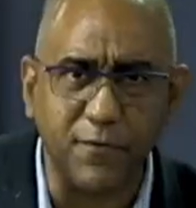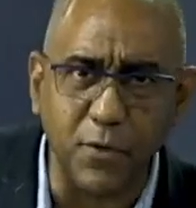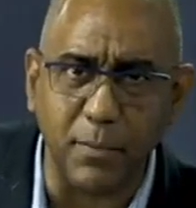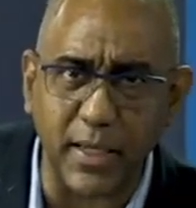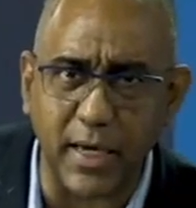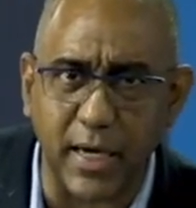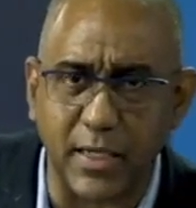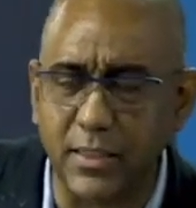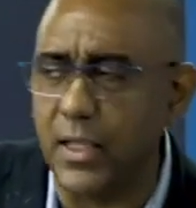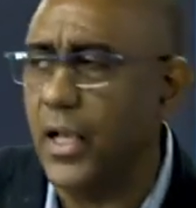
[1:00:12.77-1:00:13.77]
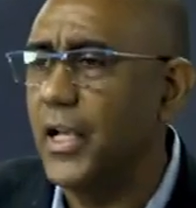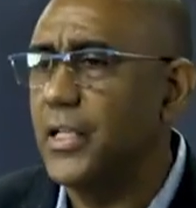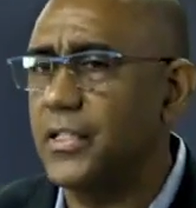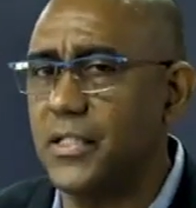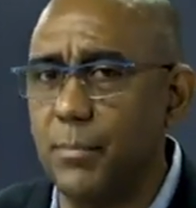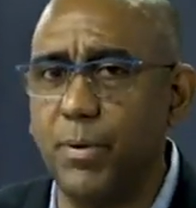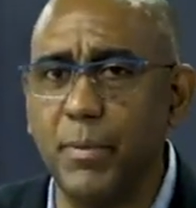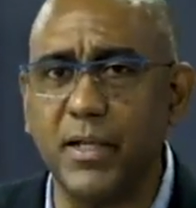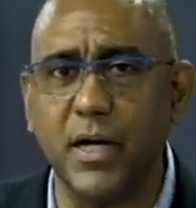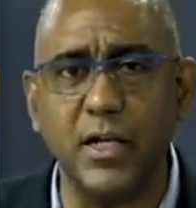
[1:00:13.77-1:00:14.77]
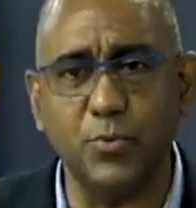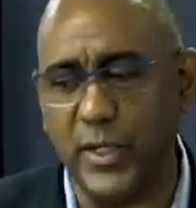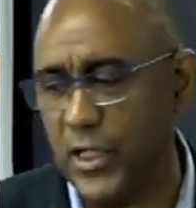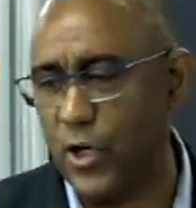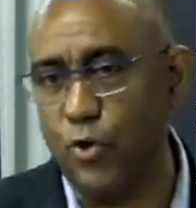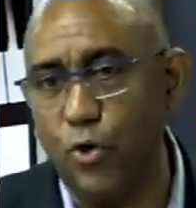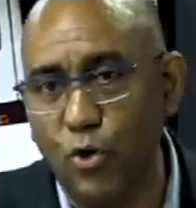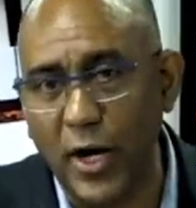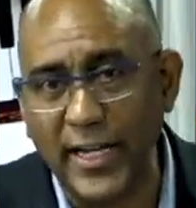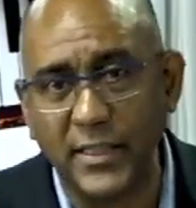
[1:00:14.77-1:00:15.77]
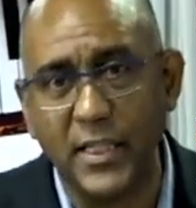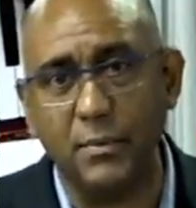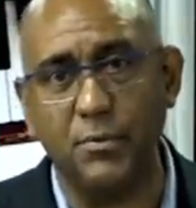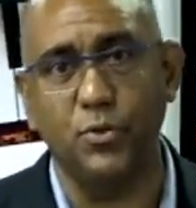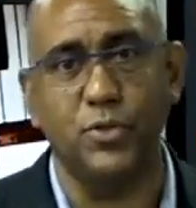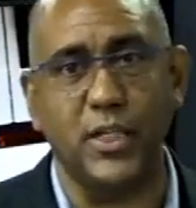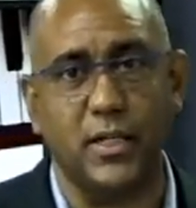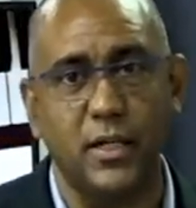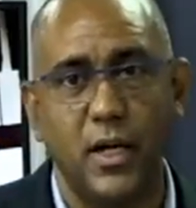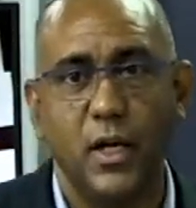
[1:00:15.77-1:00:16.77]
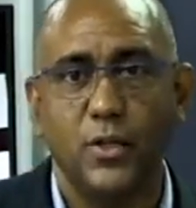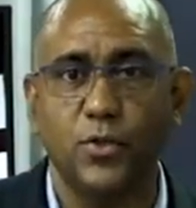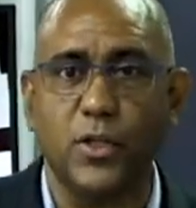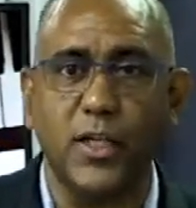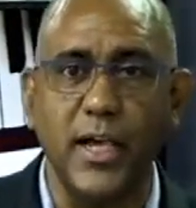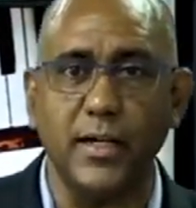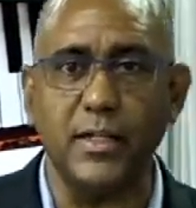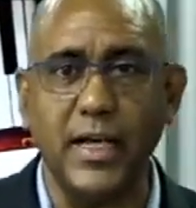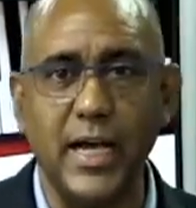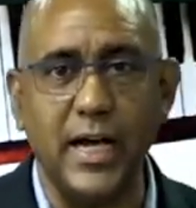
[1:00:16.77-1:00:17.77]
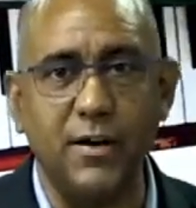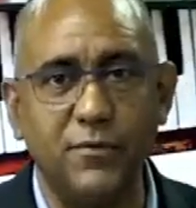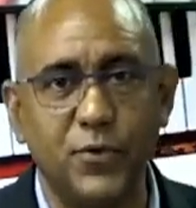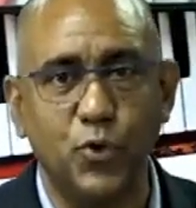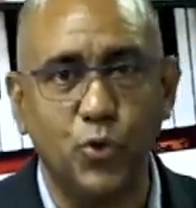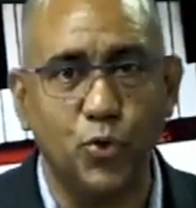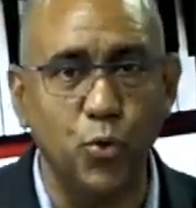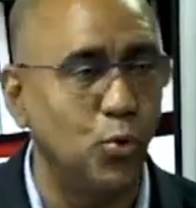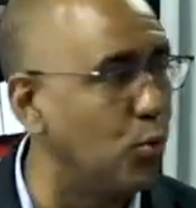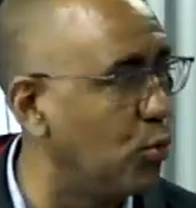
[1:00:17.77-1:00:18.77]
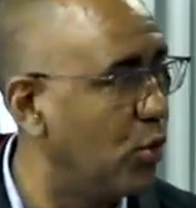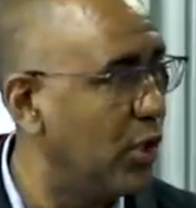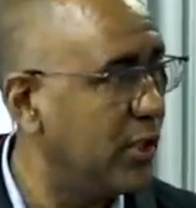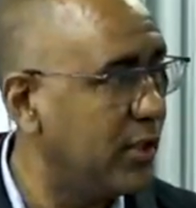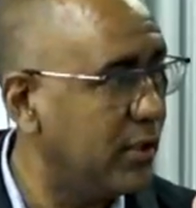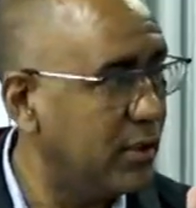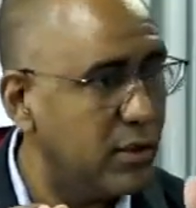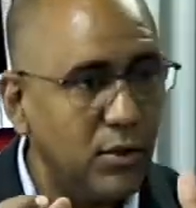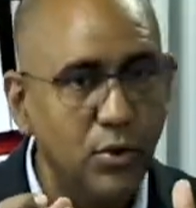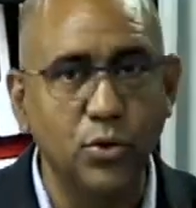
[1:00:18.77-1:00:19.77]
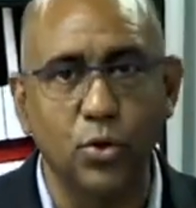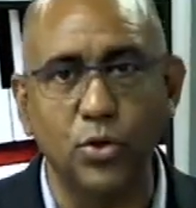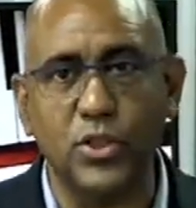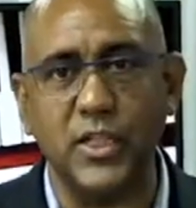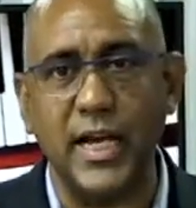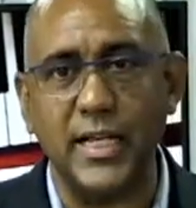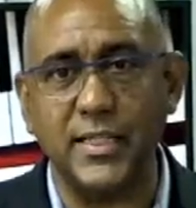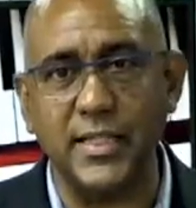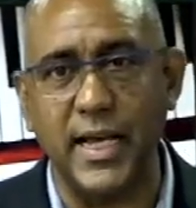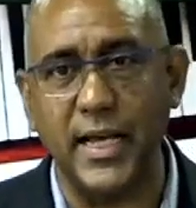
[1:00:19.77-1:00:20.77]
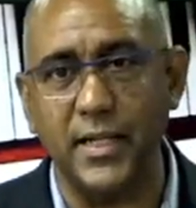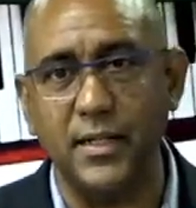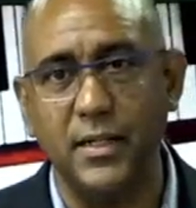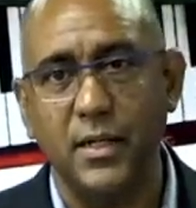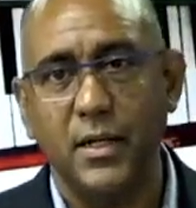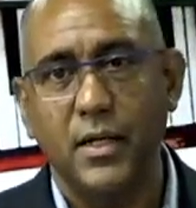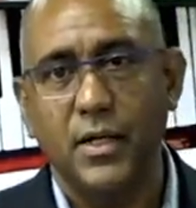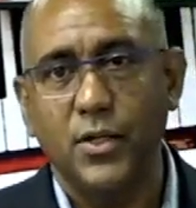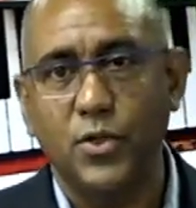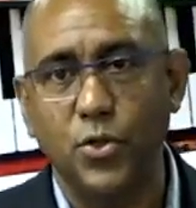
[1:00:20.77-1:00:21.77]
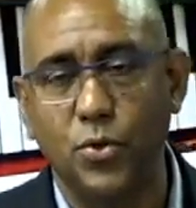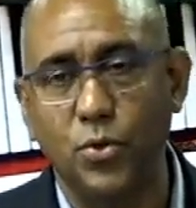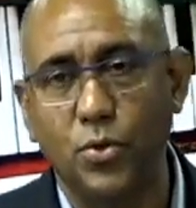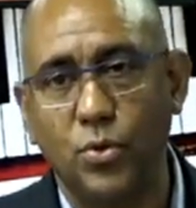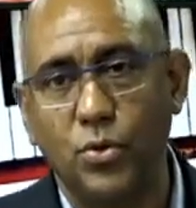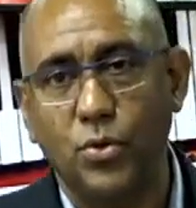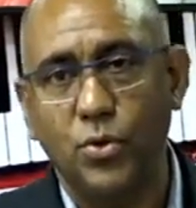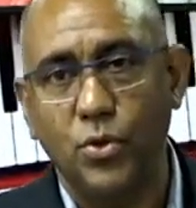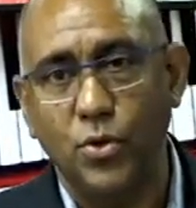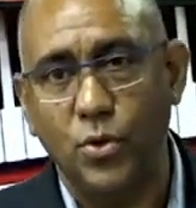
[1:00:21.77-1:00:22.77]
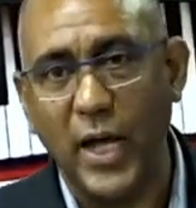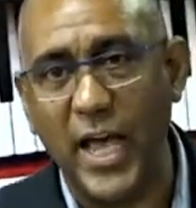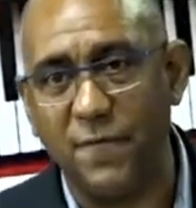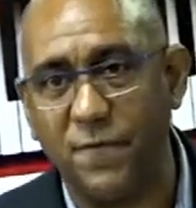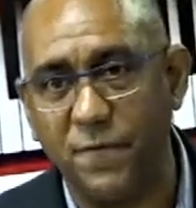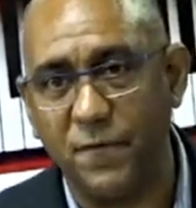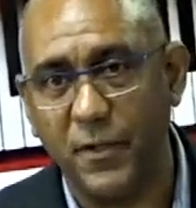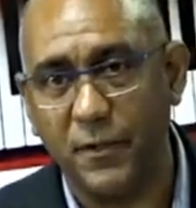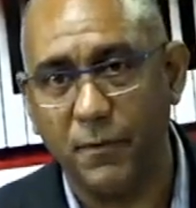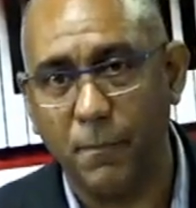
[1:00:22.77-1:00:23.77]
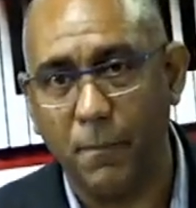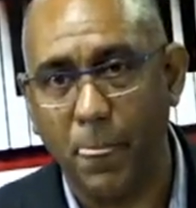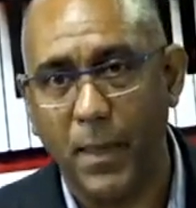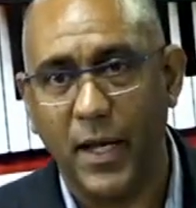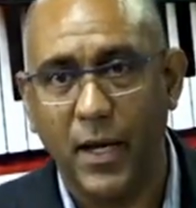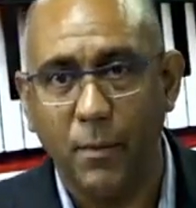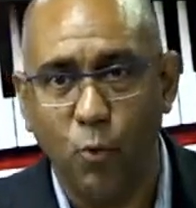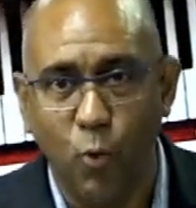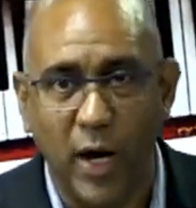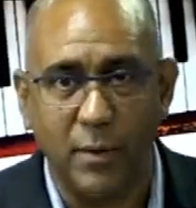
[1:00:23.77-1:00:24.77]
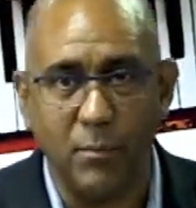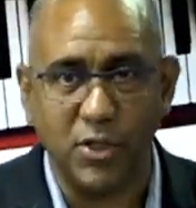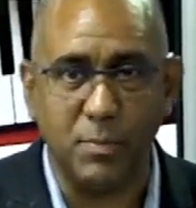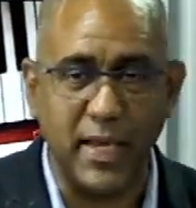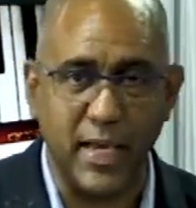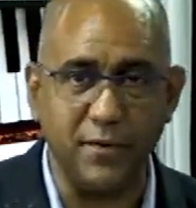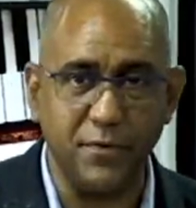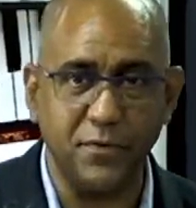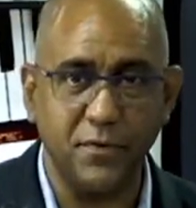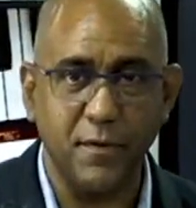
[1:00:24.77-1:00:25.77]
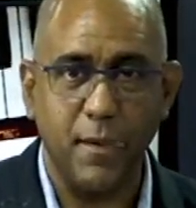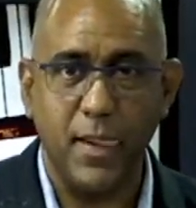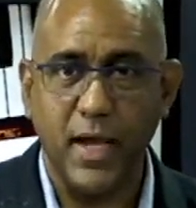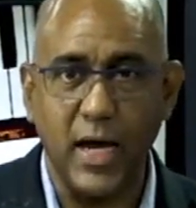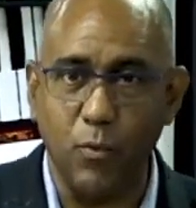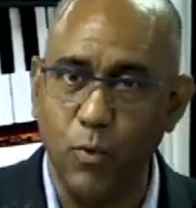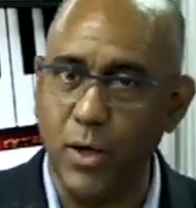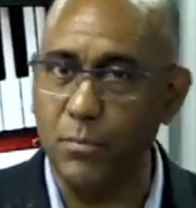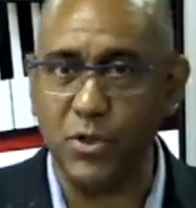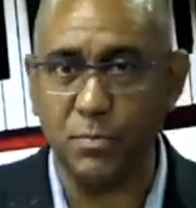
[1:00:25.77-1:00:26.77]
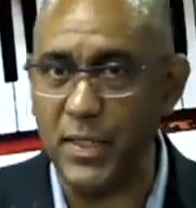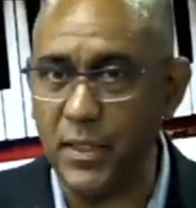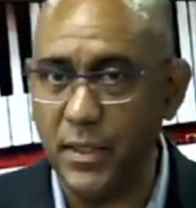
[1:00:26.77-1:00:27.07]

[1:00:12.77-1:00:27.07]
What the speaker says: may ask? Simply because when you're writing music, you cannot have 2 notes assigned to F. One must be F and one must be